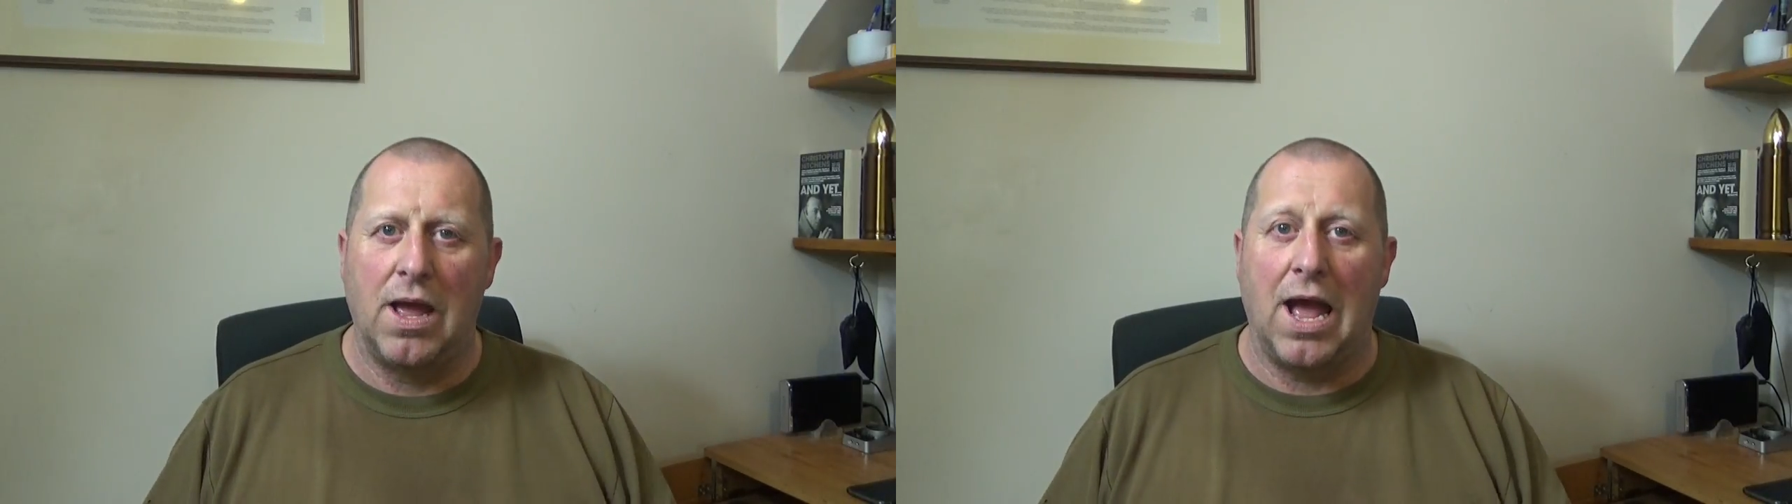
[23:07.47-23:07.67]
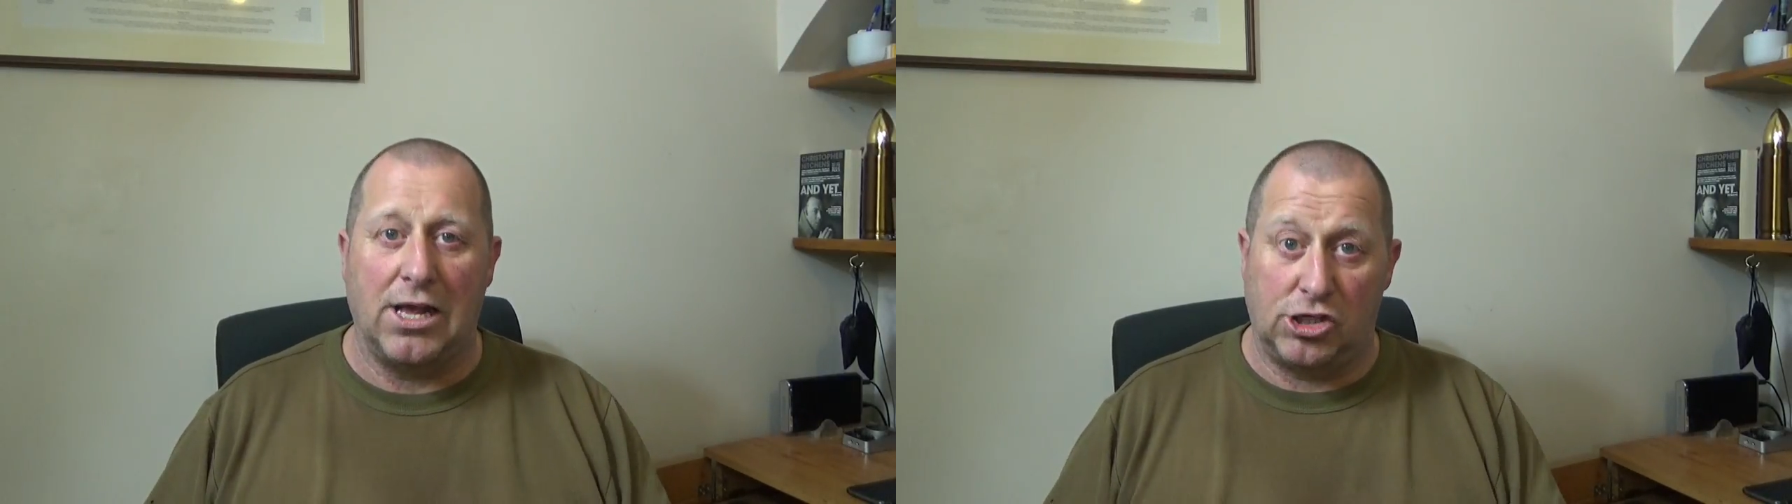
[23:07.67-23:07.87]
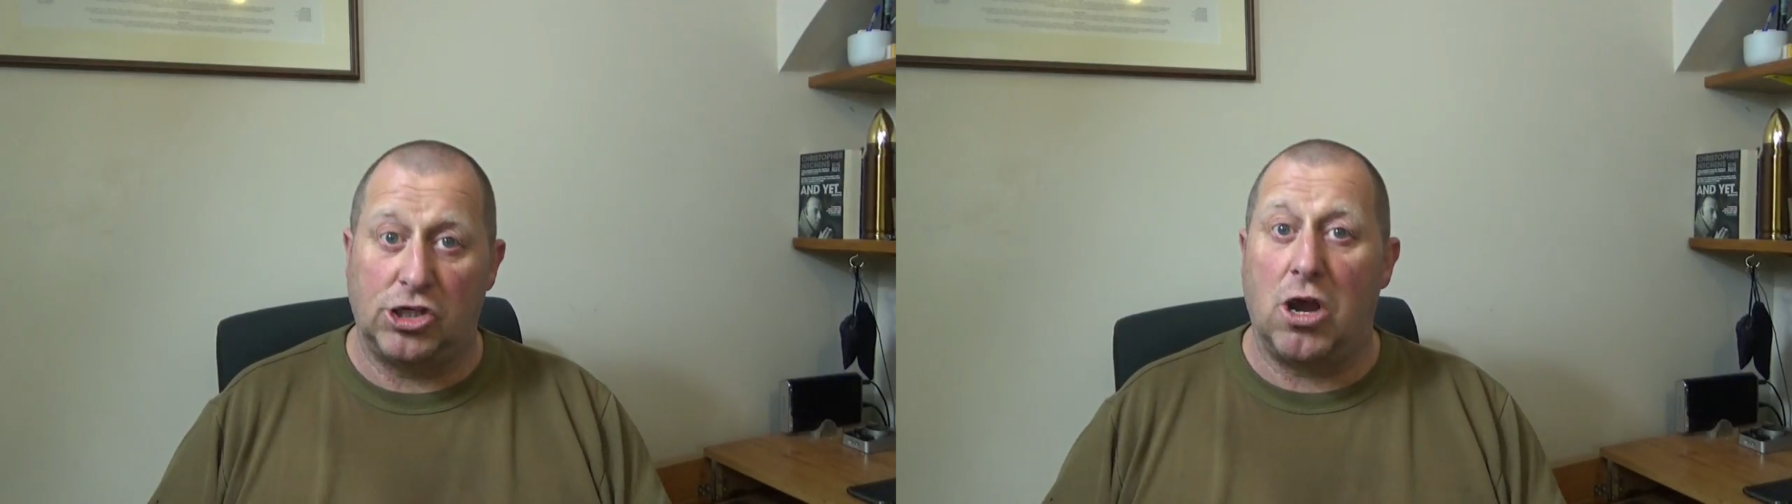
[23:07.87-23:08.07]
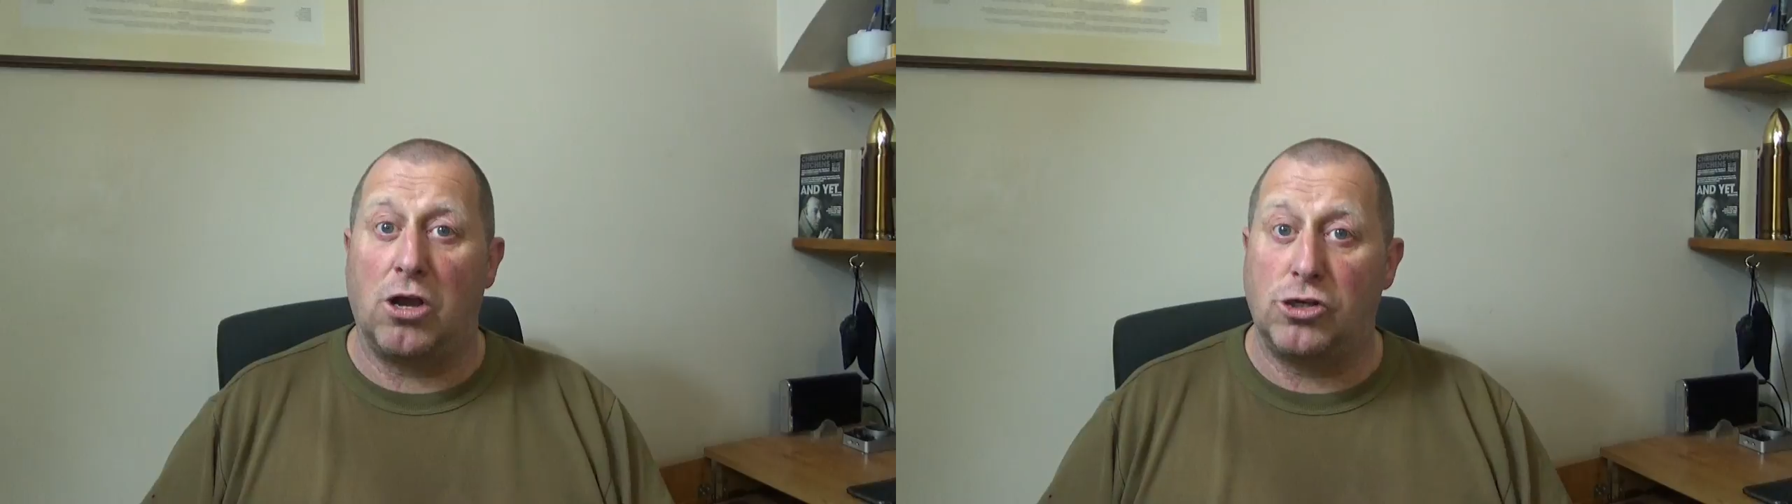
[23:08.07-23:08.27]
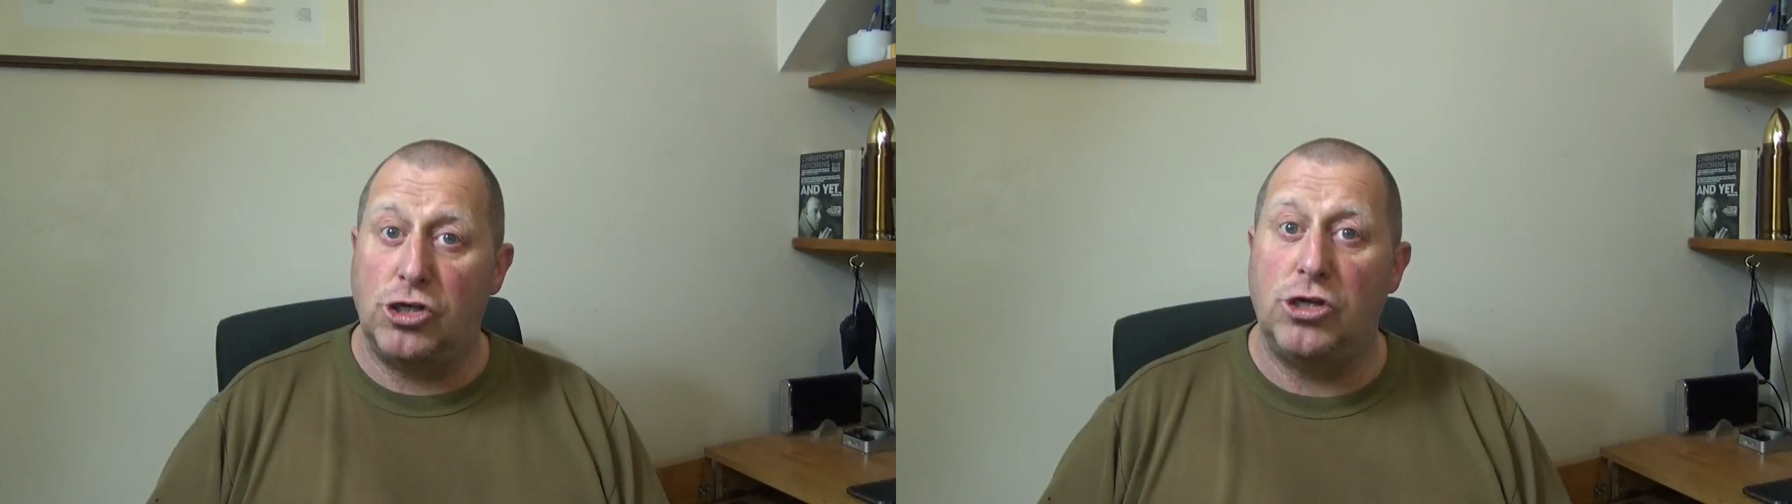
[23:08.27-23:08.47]
and
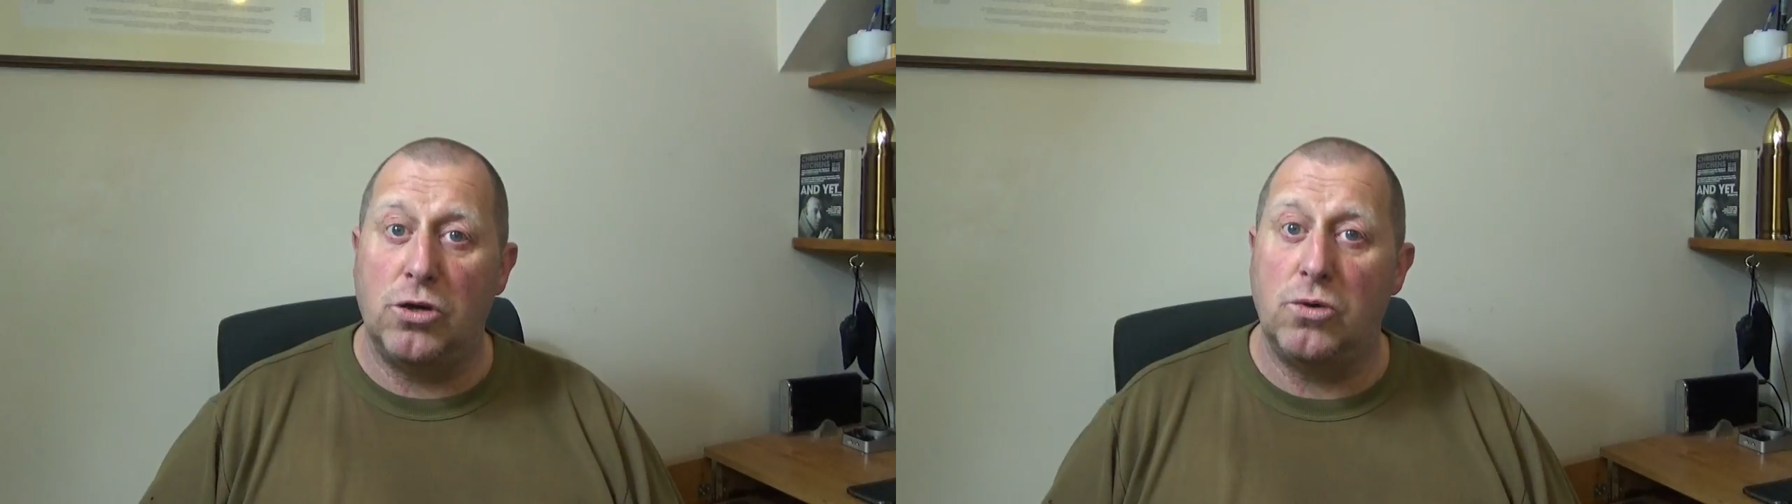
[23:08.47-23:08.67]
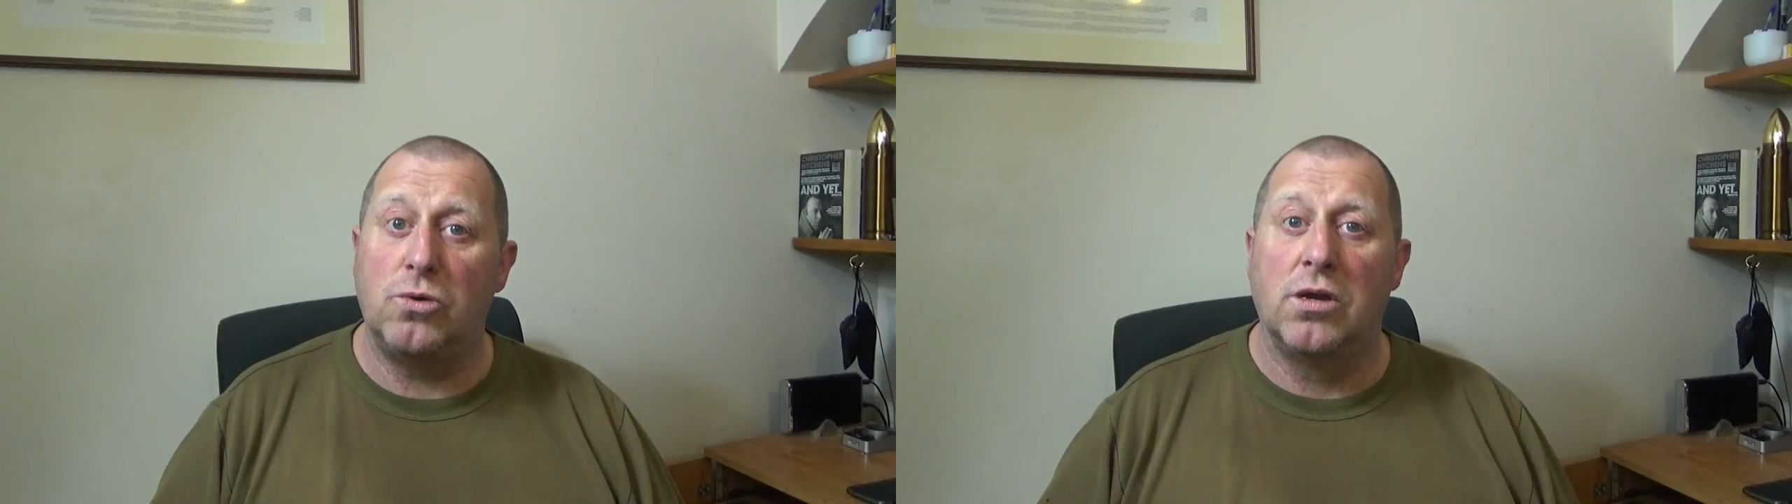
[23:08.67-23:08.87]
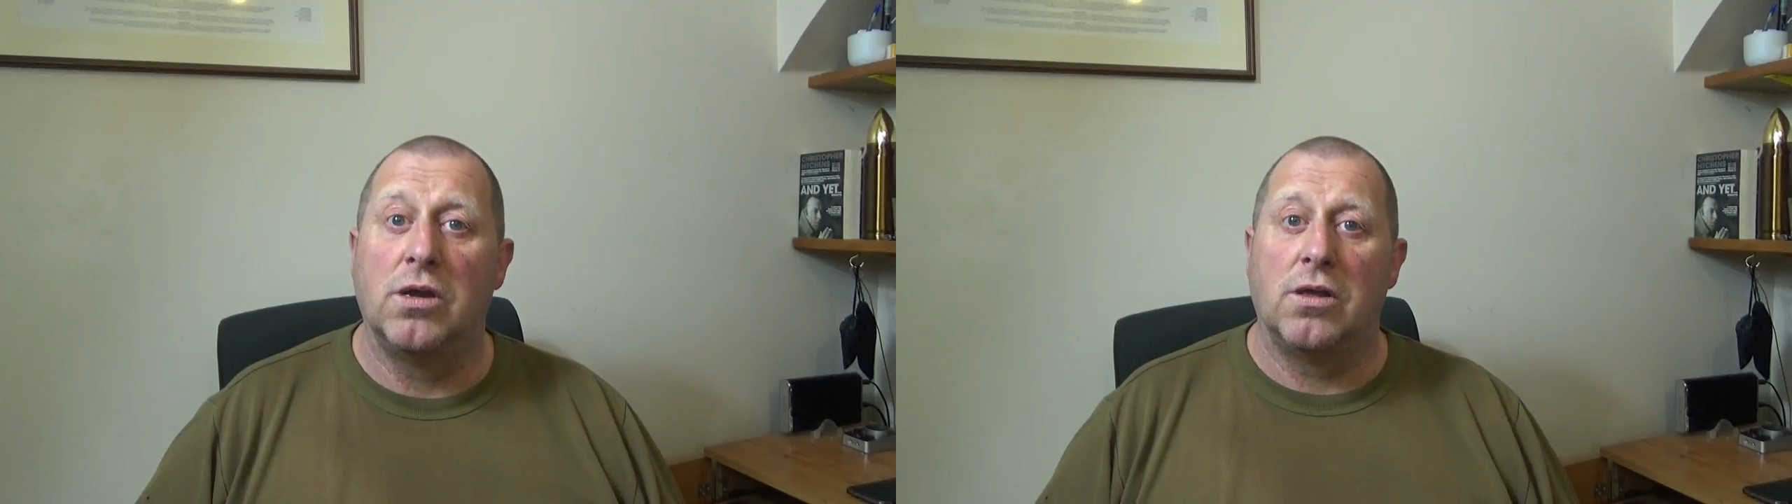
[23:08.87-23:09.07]
charge you